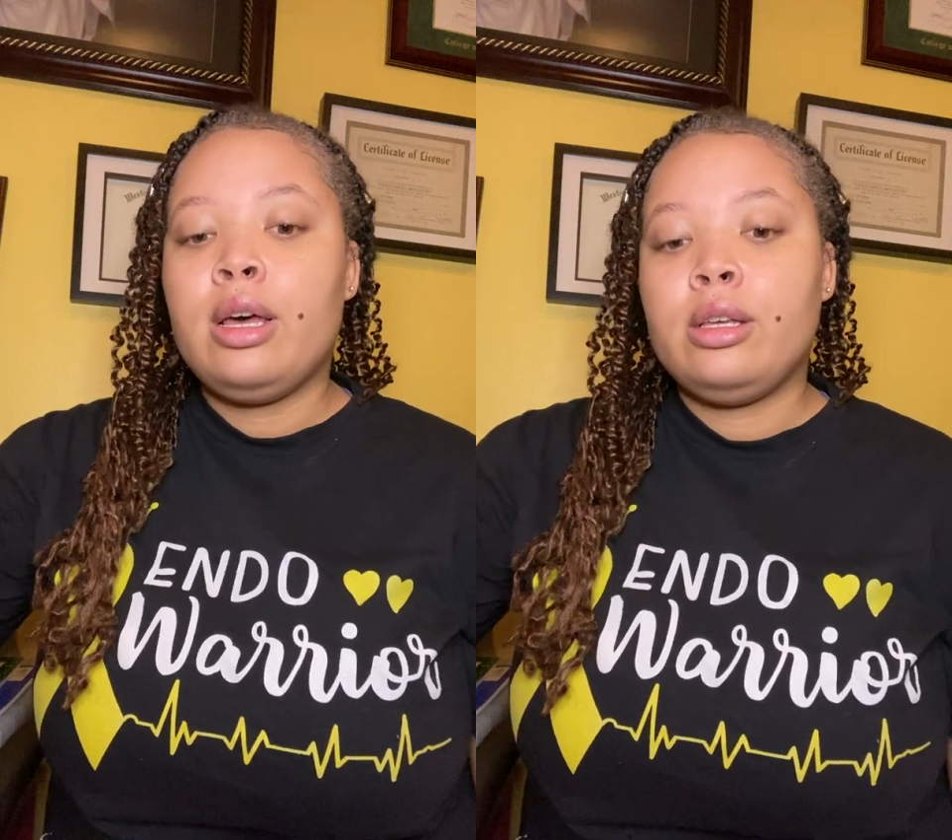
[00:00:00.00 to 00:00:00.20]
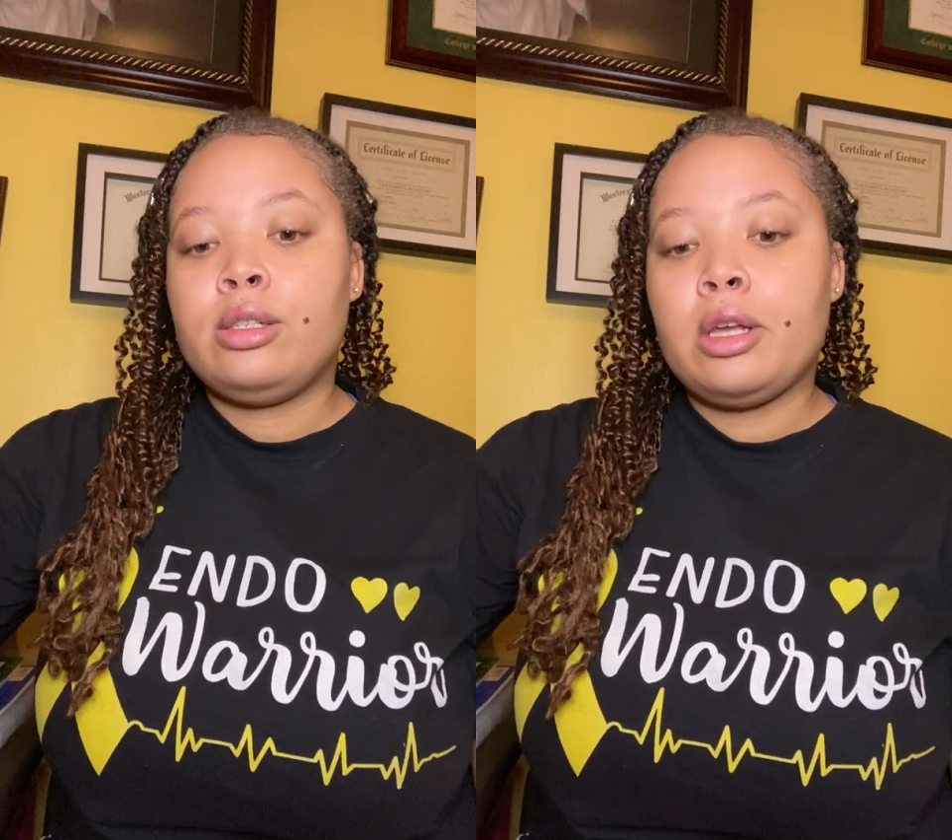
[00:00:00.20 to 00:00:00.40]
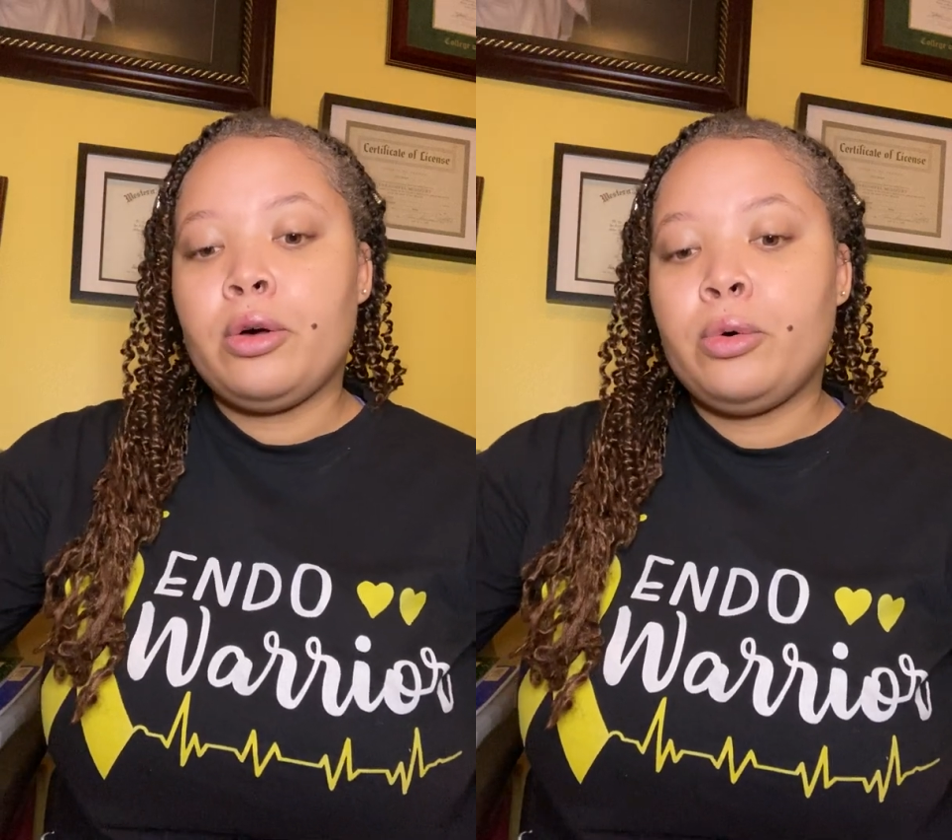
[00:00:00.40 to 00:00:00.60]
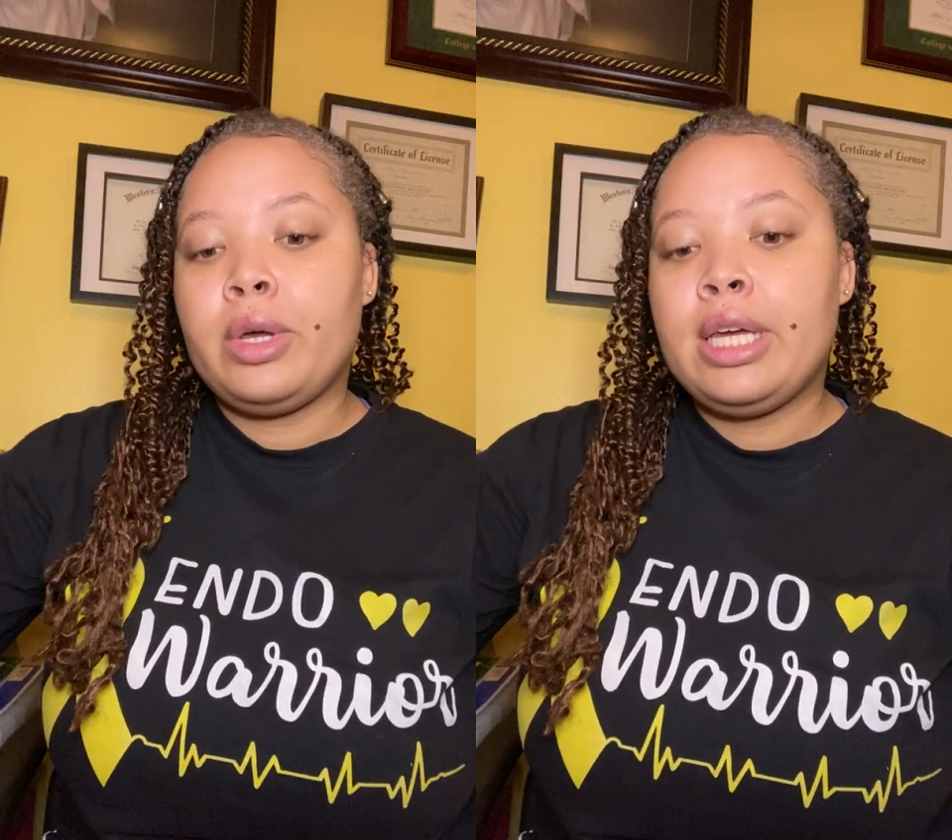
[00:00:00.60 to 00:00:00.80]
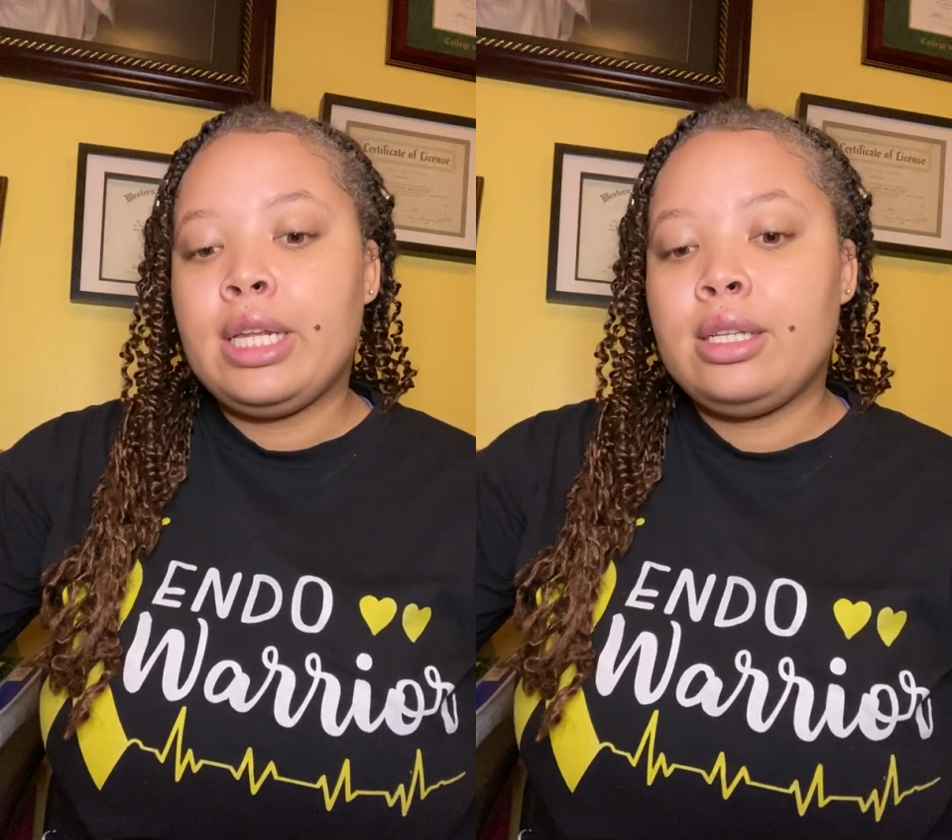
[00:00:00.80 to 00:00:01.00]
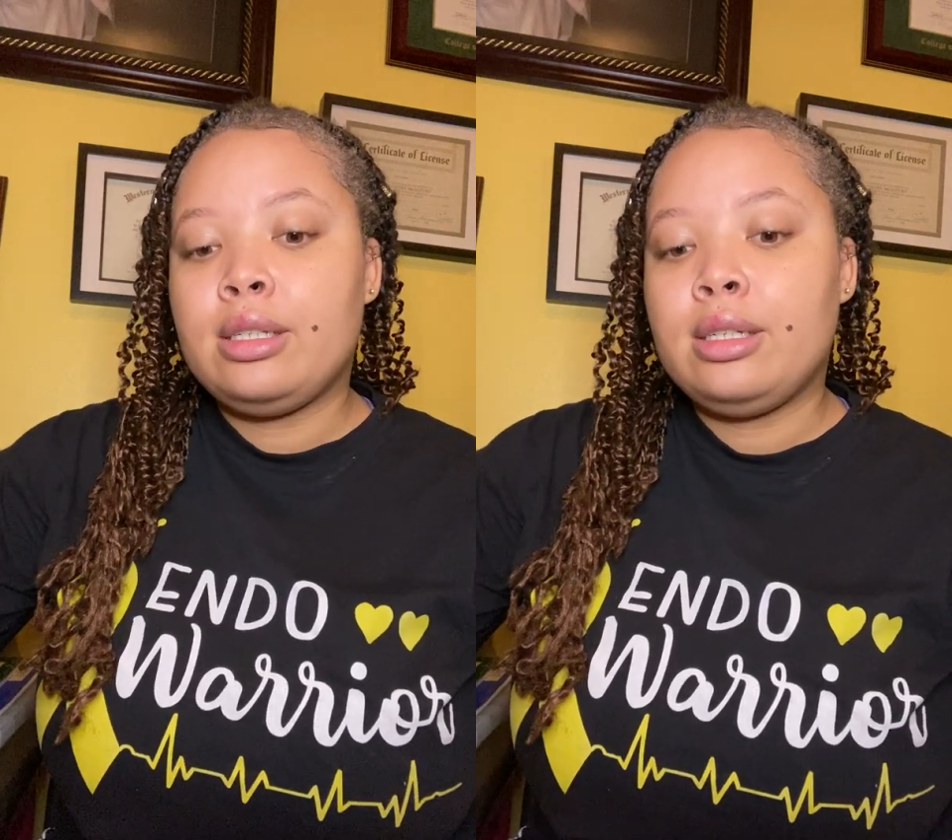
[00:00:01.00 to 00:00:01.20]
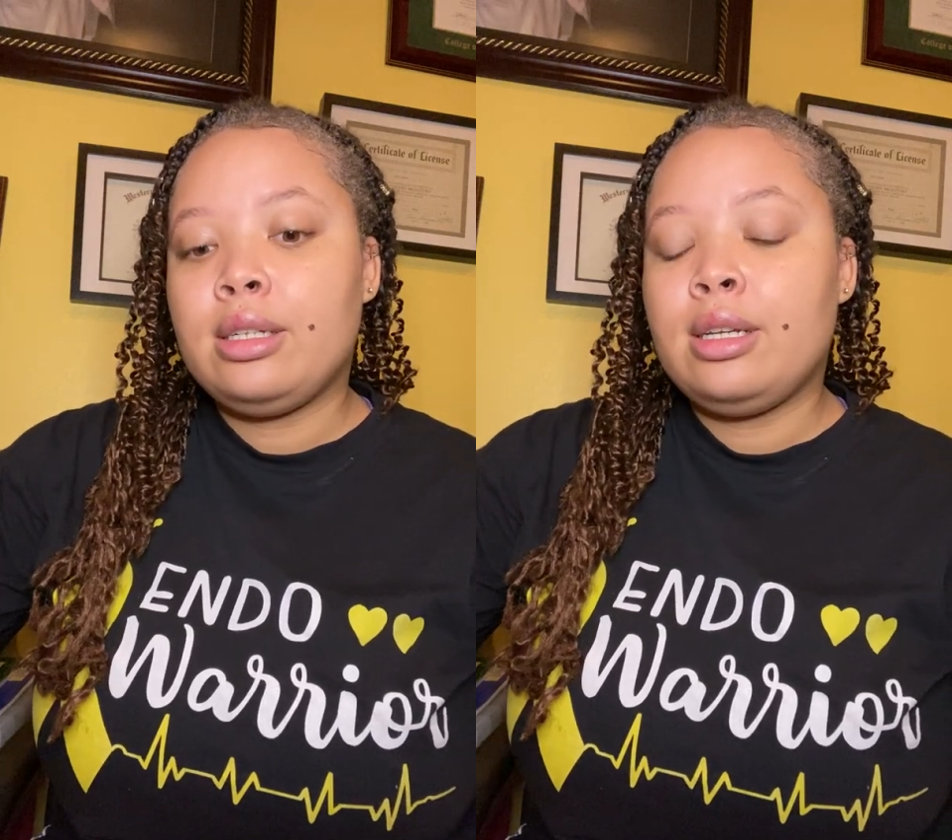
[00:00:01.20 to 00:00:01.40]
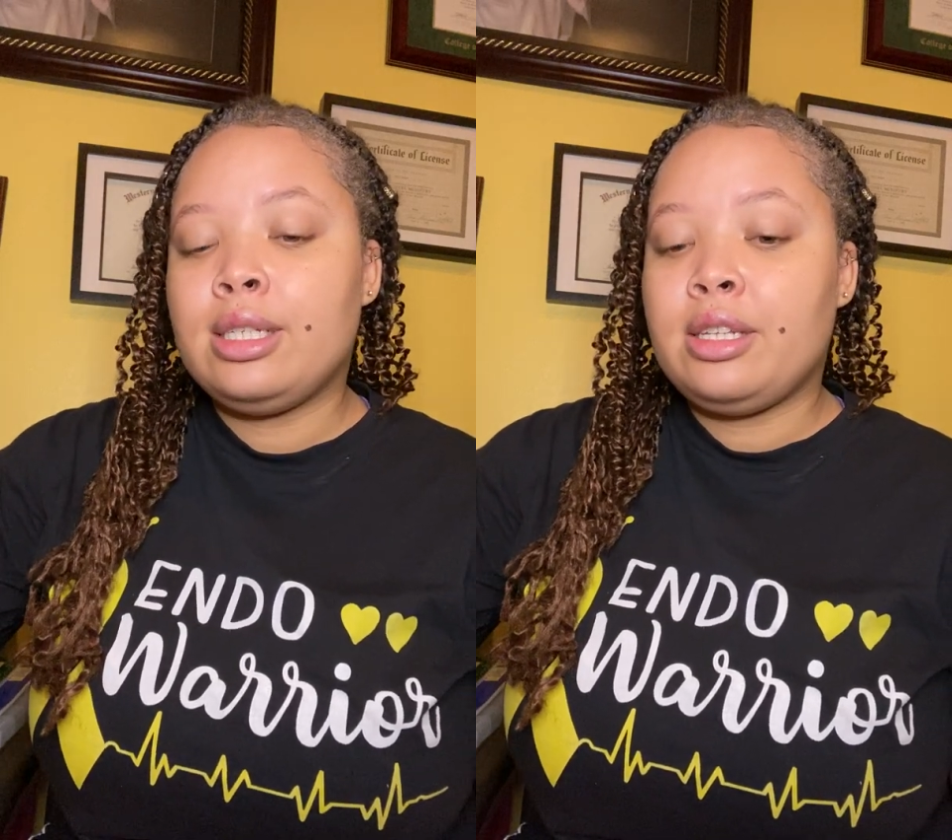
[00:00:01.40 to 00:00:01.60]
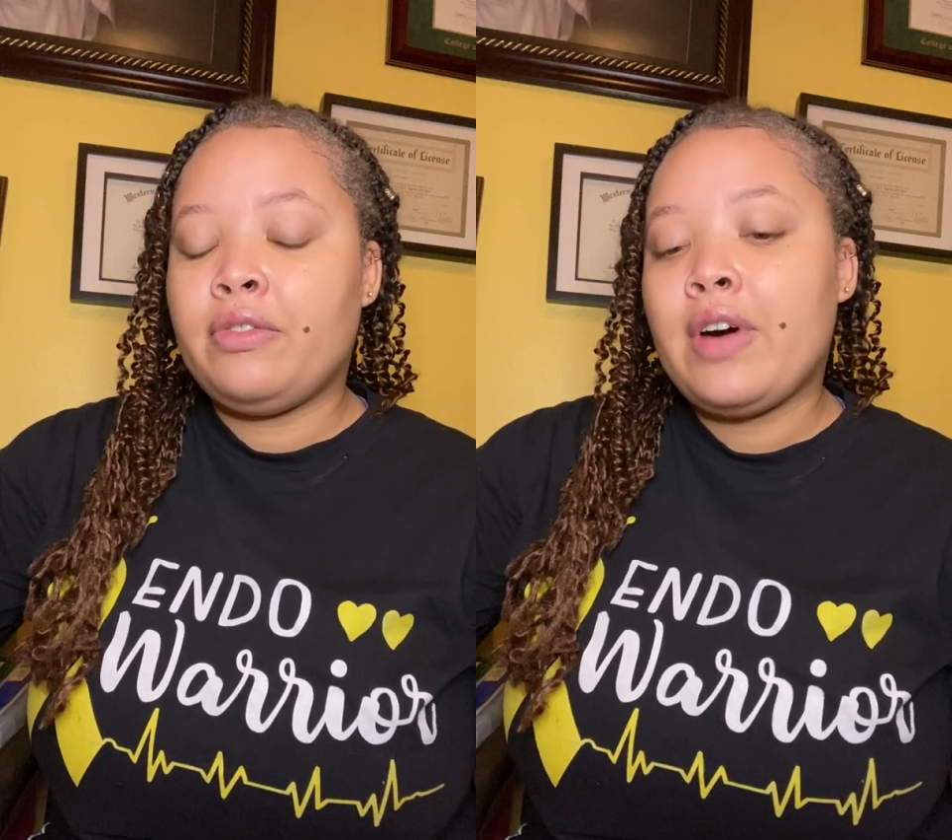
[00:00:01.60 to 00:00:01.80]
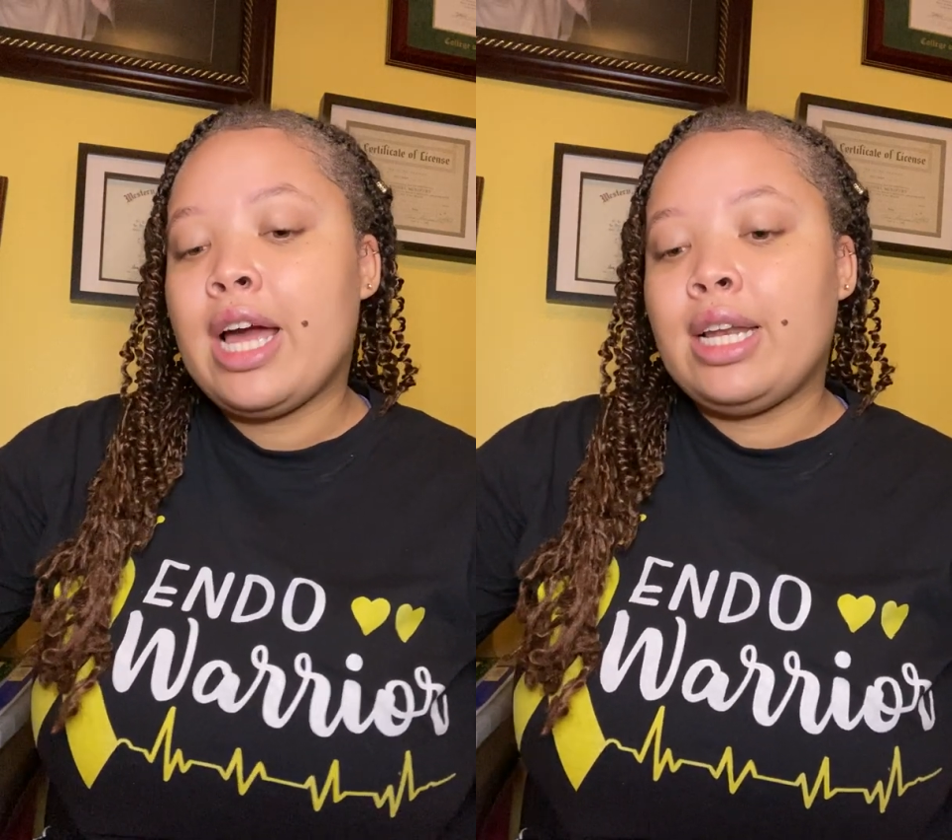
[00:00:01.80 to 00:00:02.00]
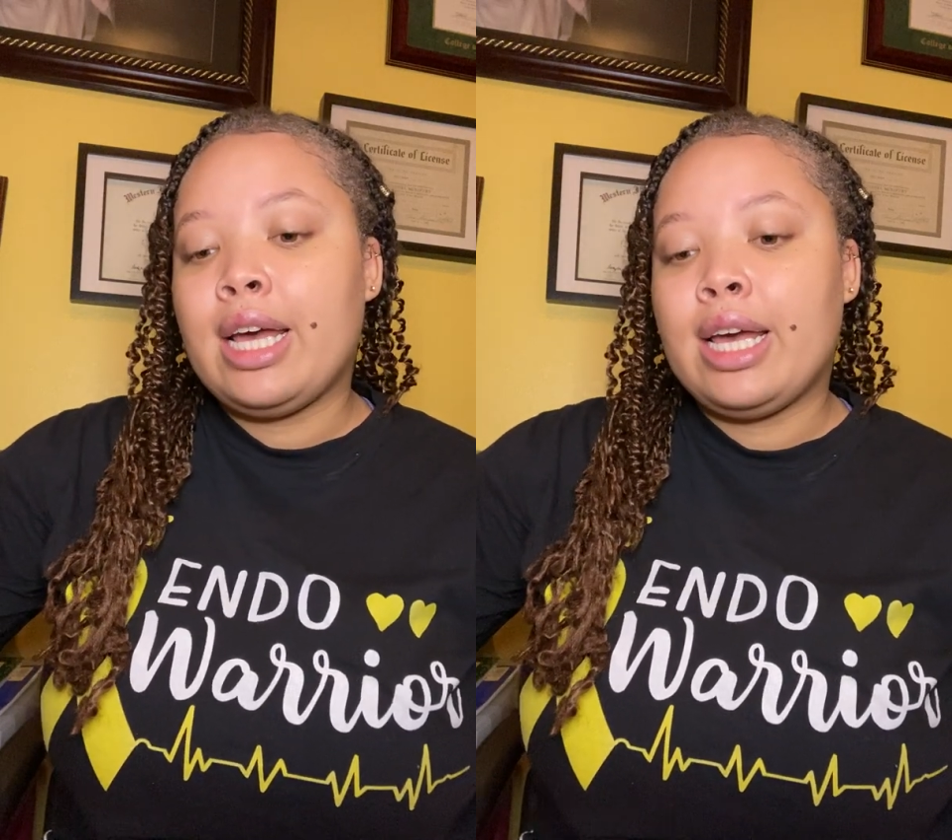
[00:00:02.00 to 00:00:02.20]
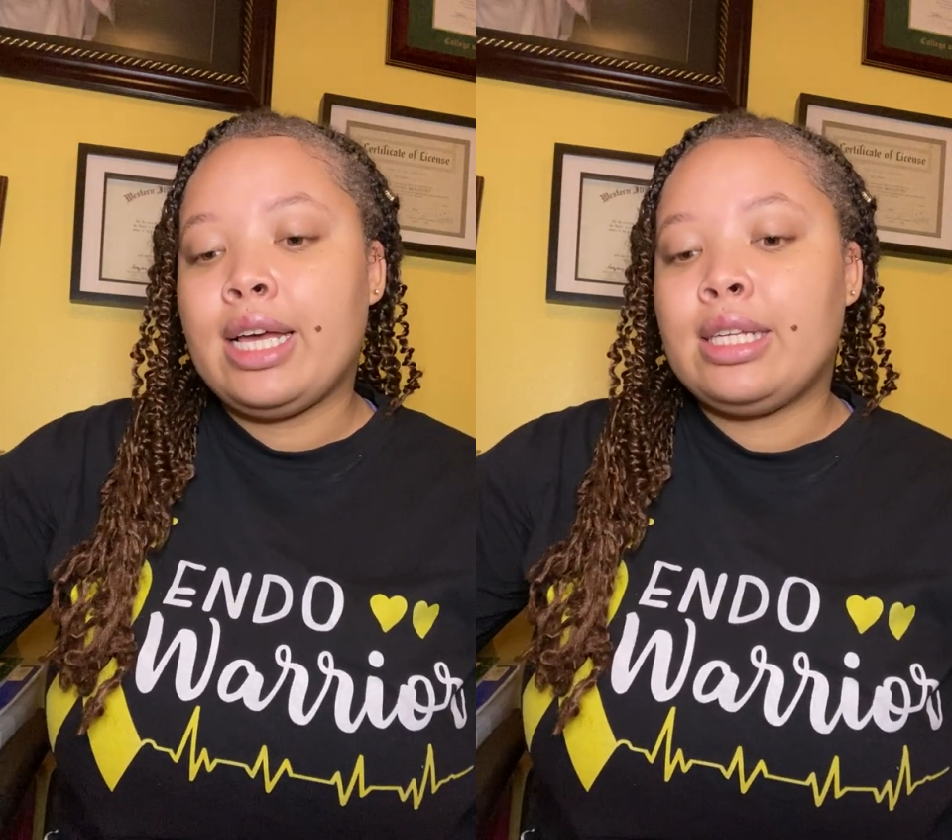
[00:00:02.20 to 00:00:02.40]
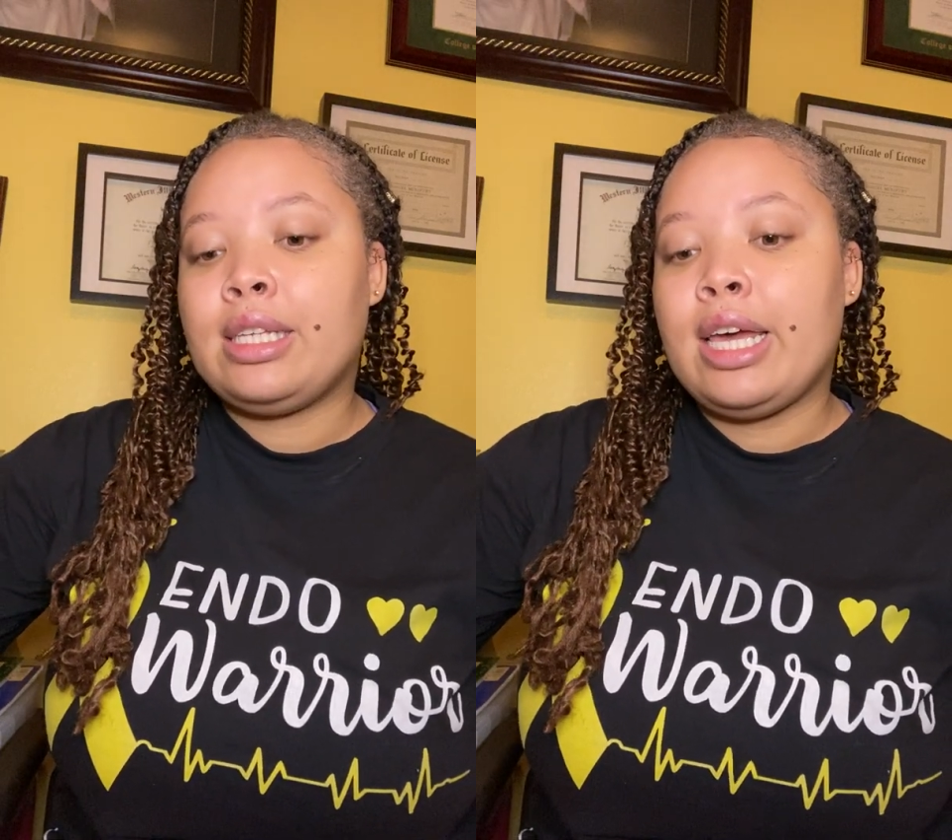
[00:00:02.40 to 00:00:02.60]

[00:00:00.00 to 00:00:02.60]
So it is defined as